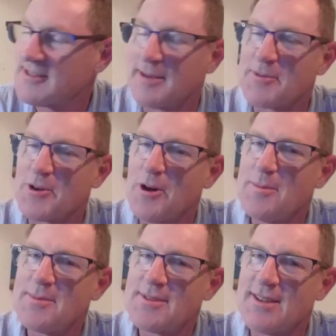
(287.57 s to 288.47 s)

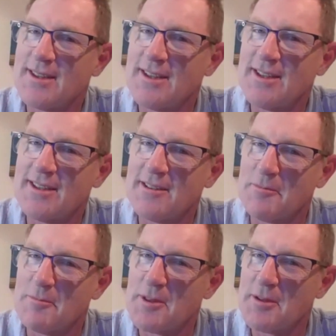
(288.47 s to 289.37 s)
sometimes
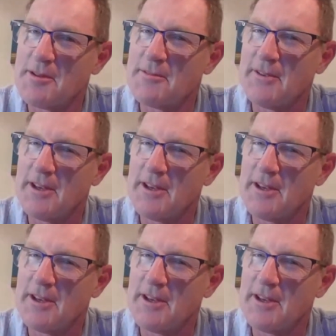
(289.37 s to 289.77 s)
the